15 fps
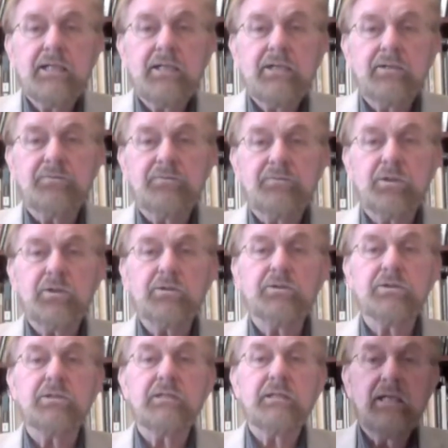The
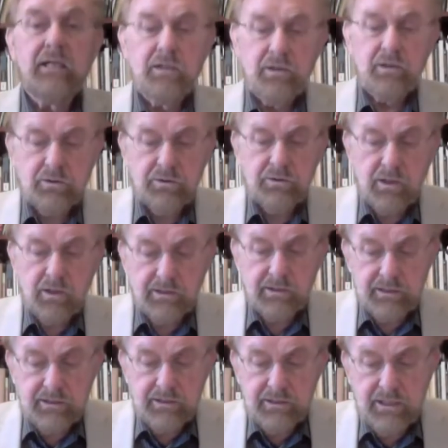first looked on
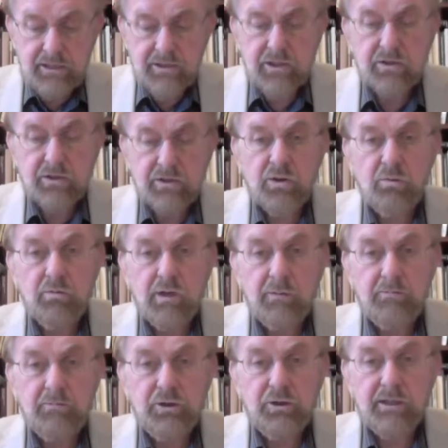disease as
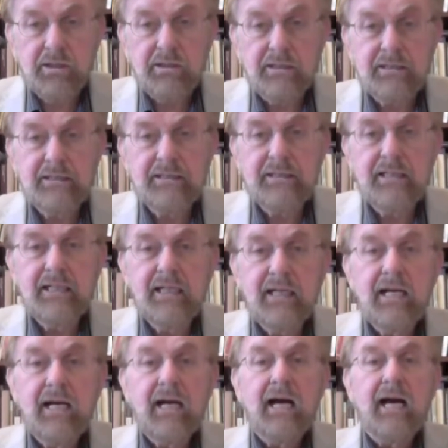corruption
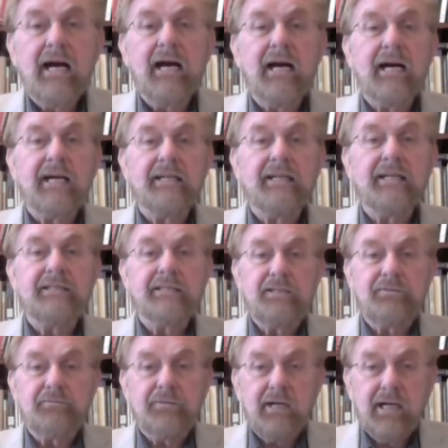and
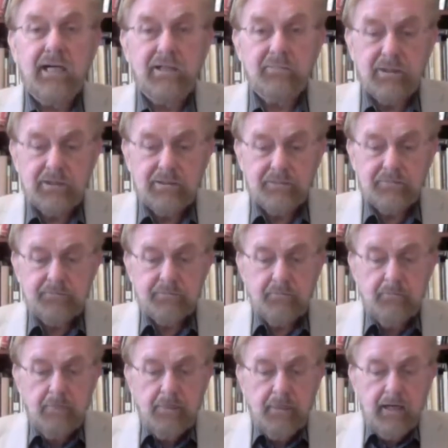defilement,
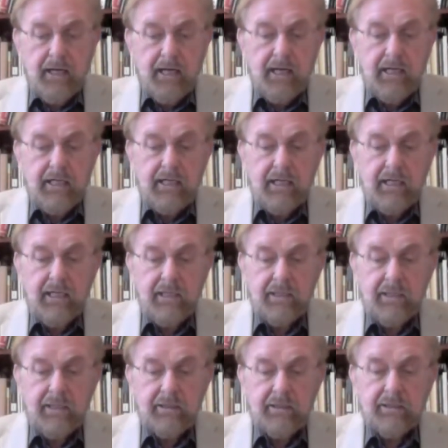and
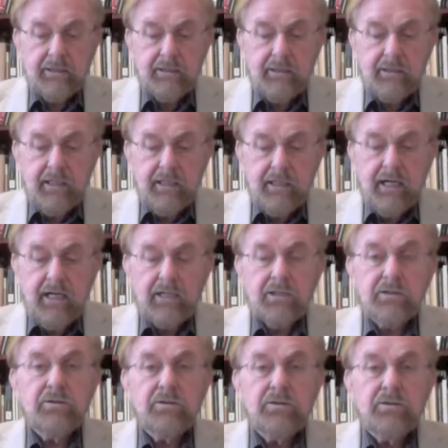health
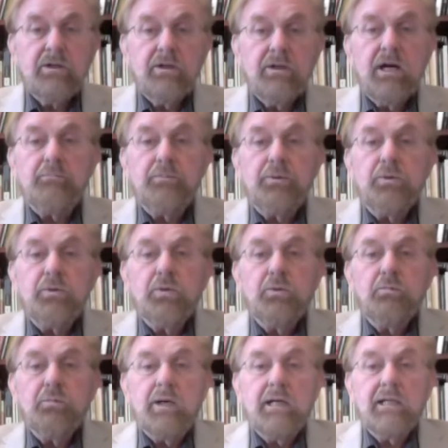as a pure
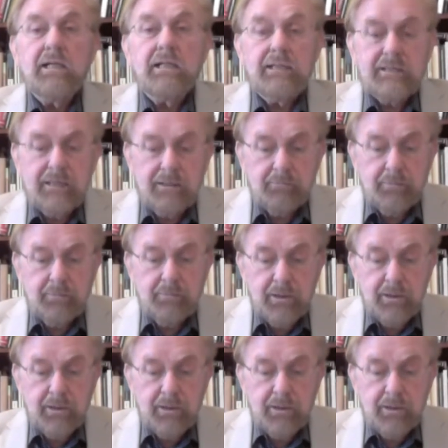bodily temple.